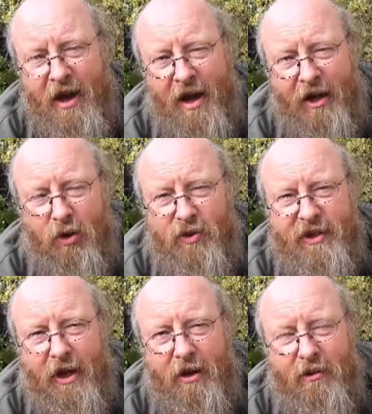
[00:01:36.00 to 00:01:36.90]
And
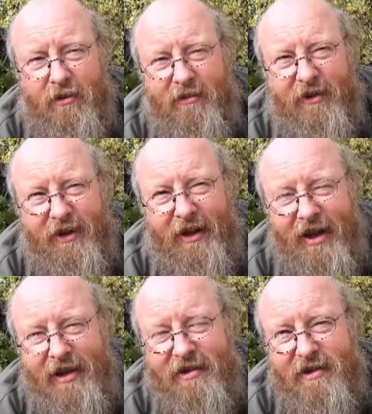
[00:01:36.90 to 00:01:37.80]
also
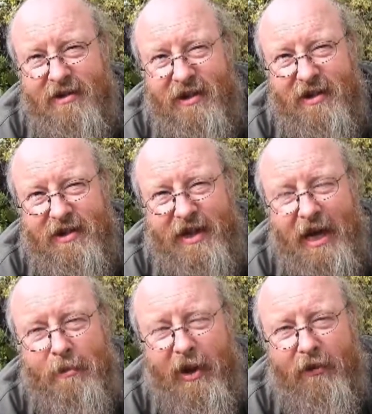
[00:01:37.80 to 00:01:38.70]
it's
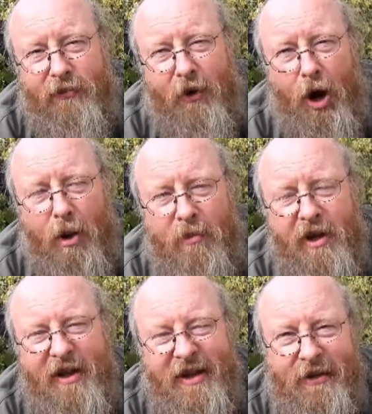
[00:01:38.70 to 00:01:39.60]
escaping from
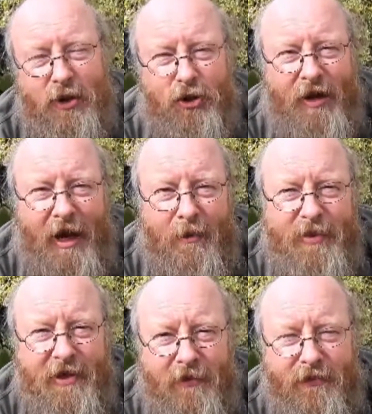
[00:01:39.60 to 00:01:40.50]
the
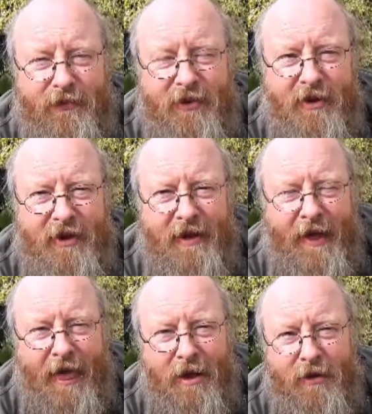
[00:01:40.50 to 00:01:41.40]
traps of
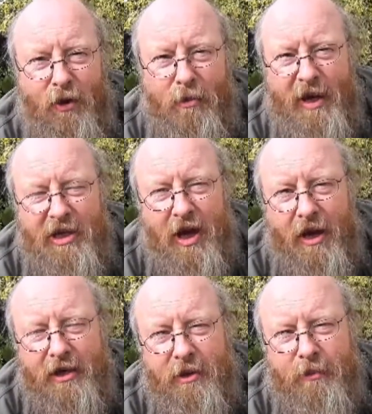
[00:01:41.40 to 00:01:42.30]
being
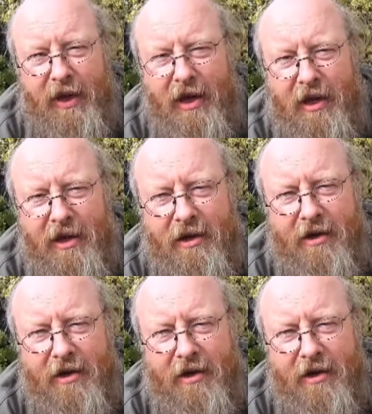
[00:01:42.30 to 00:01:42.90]
tied to big